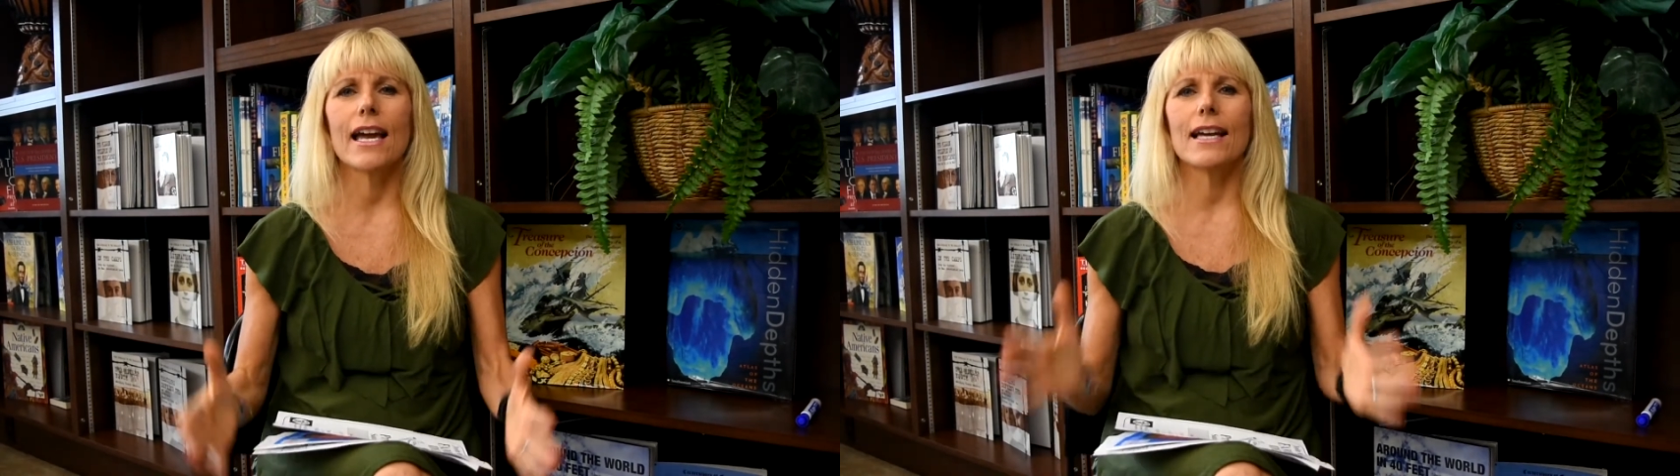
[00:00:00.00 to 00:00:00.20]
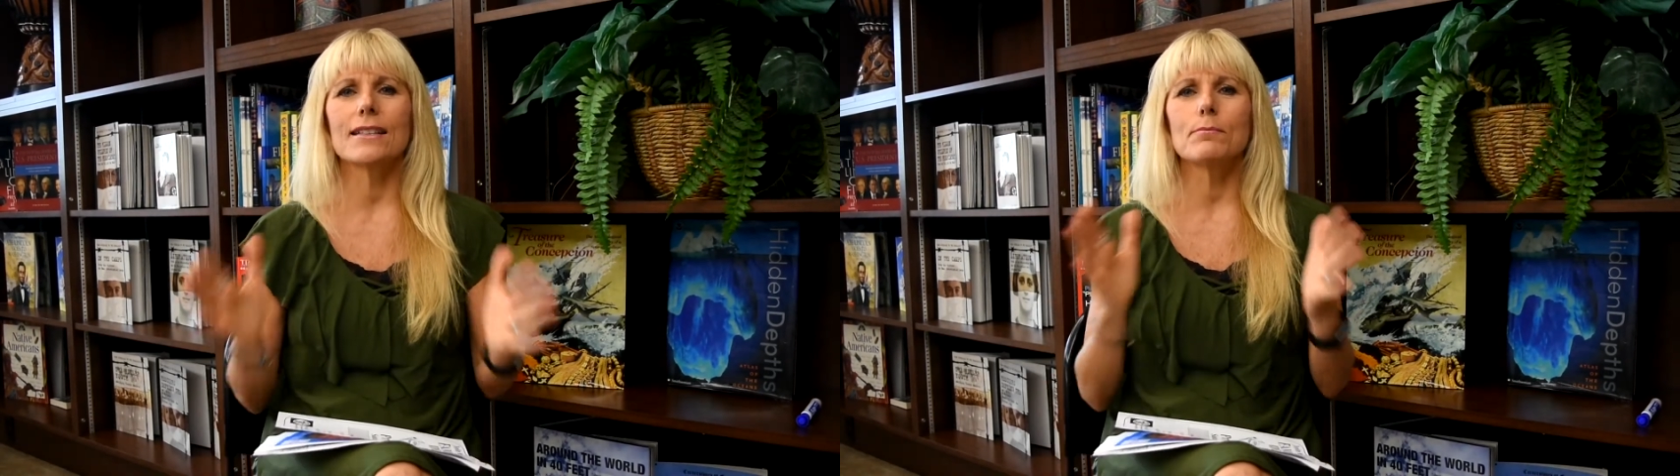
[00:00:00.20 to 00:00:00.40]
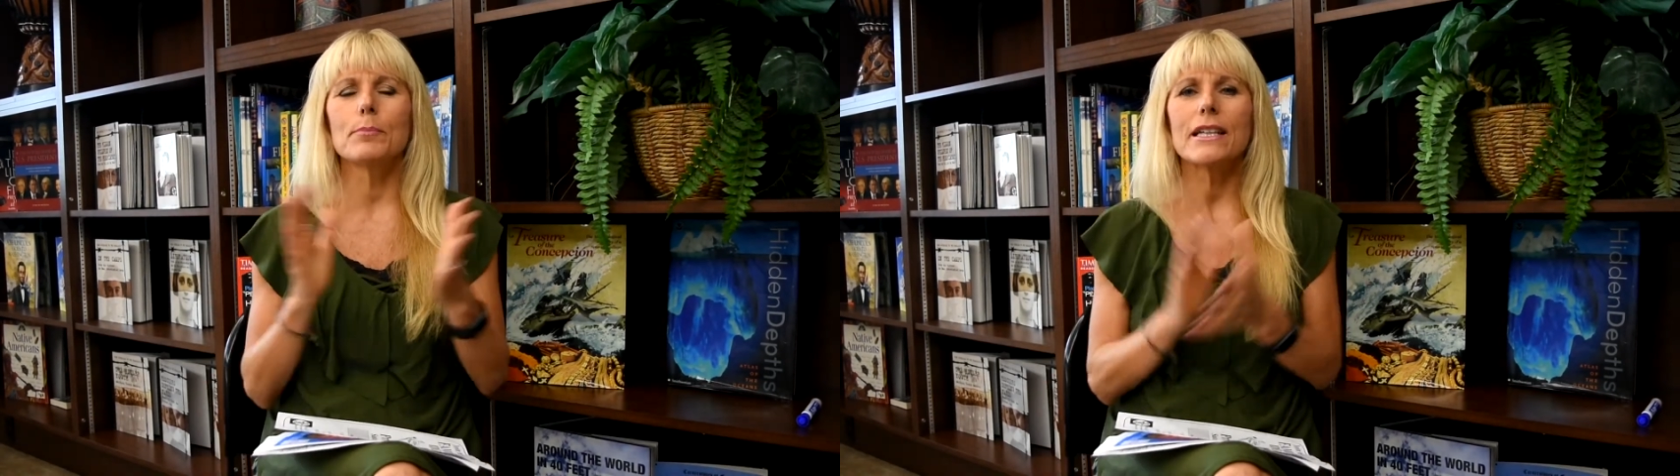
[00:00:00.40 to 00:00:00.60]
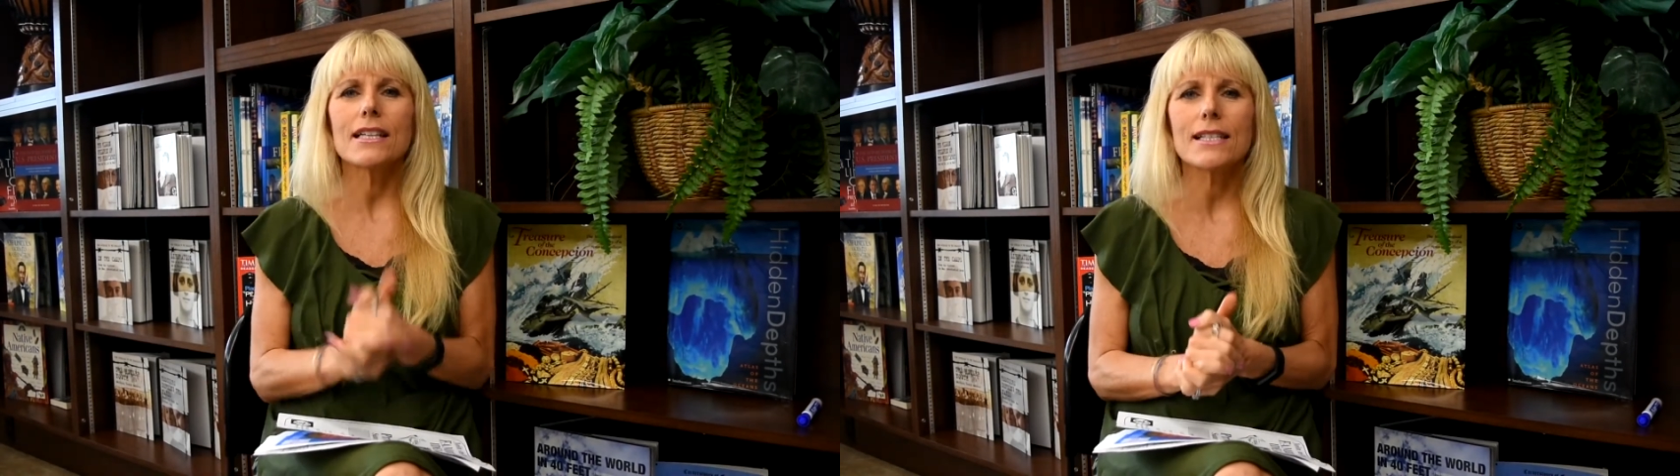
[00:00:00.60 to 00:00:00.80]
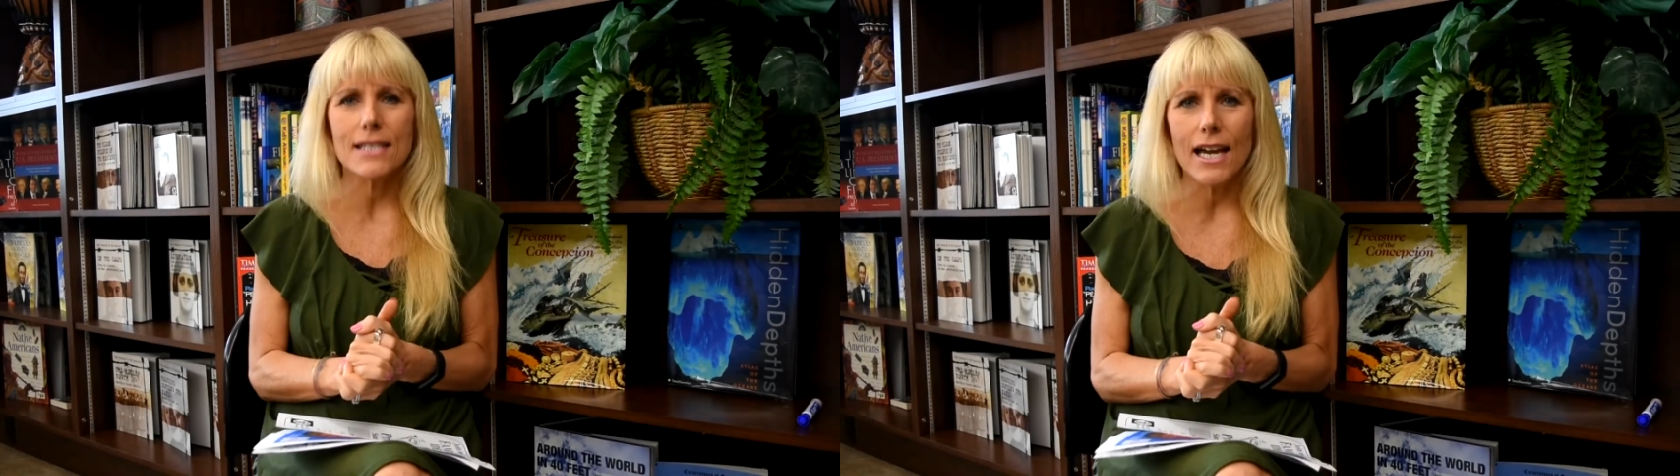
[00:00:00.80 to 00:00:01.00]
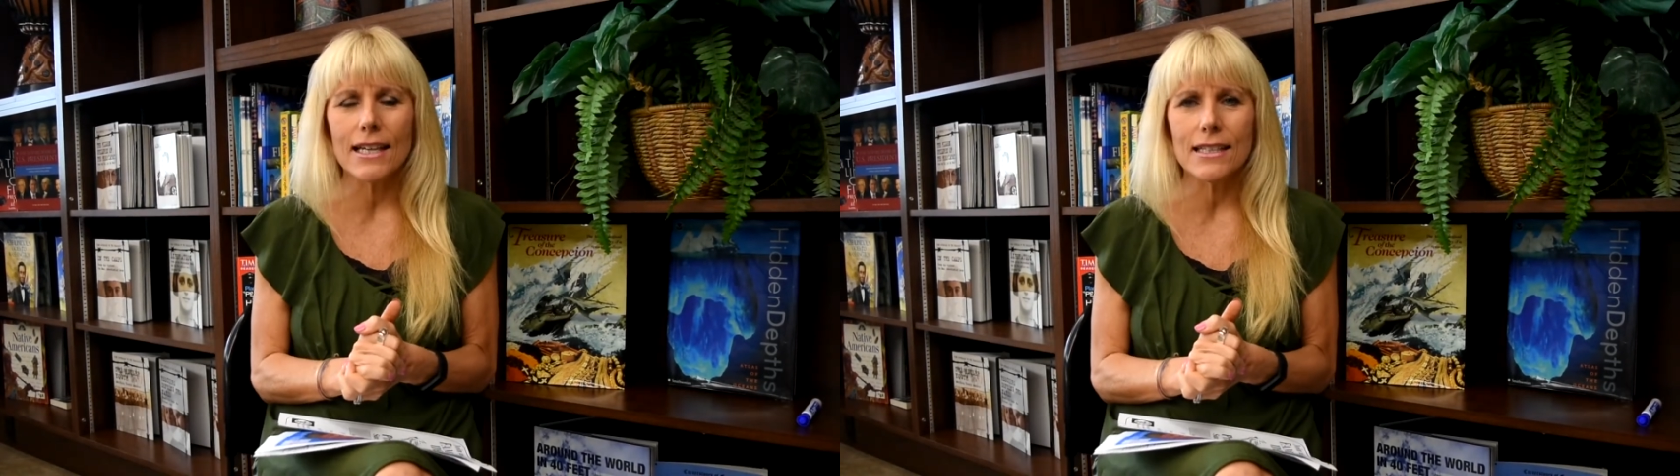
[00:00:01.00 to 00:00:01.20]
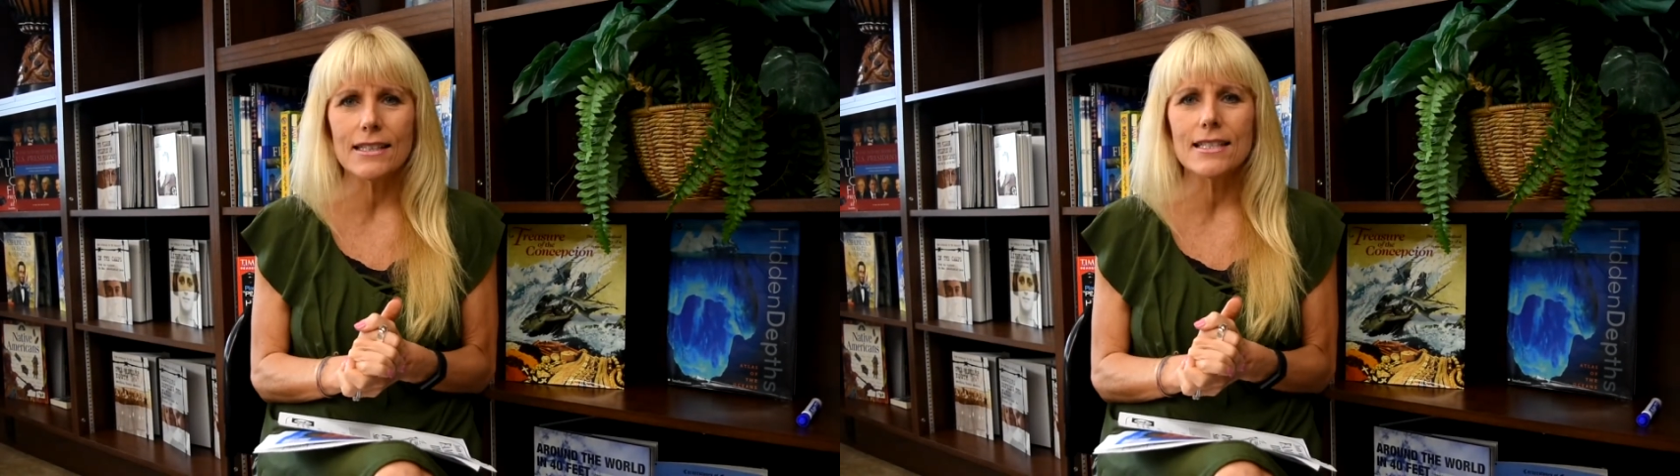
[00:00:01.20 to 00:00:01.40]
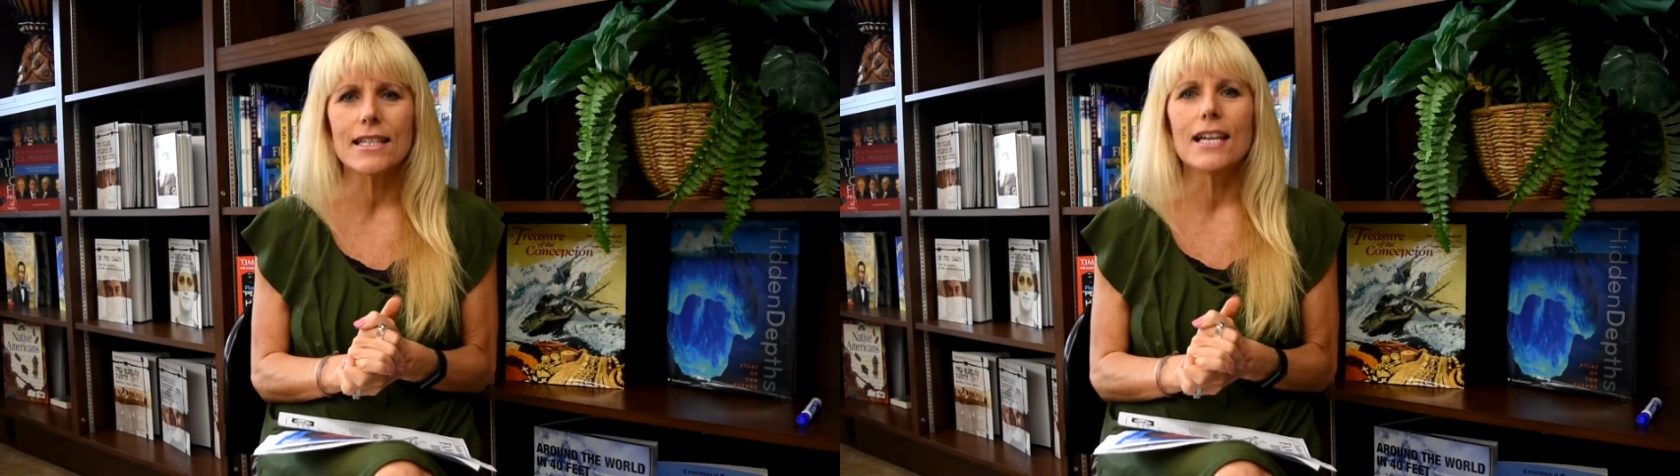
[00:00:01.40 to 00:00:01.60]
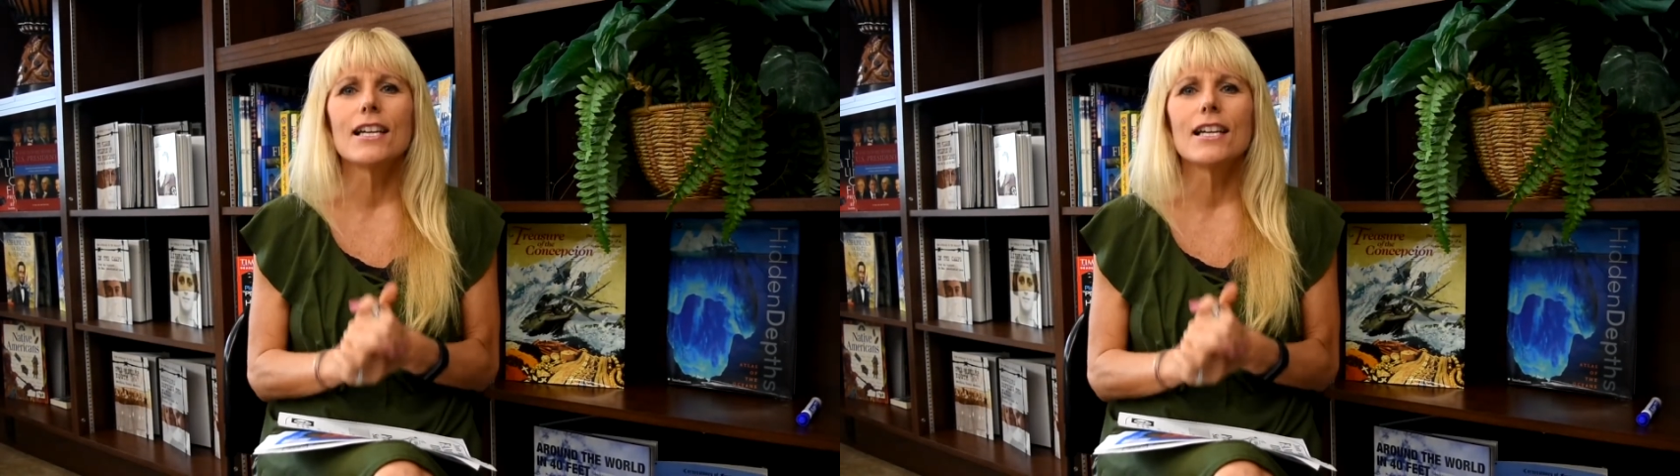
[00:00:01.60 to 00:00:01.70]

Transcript: and be excited.